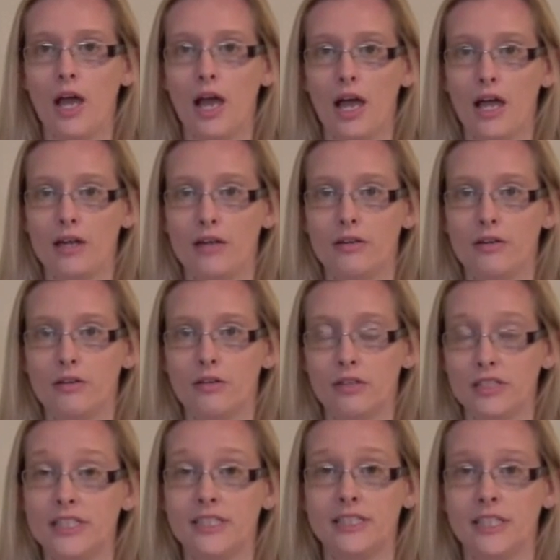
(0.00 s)
and
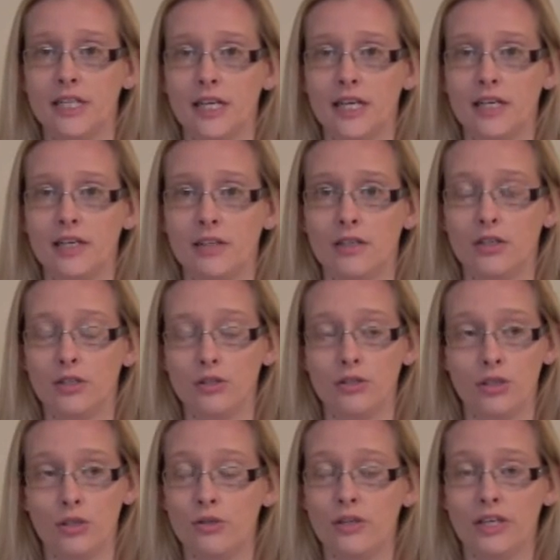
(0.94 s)
honestly
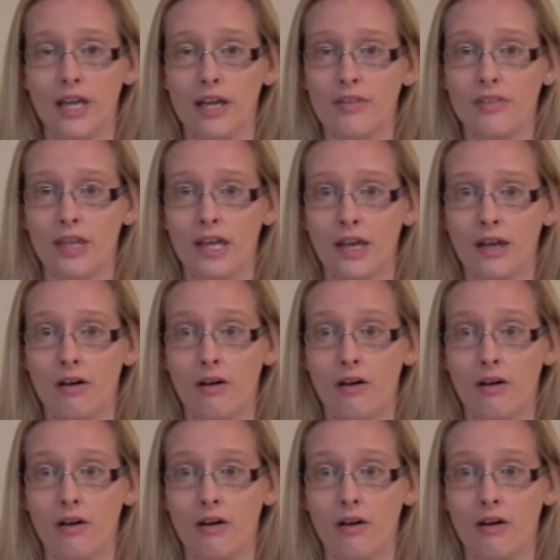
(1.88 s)
you'll get there.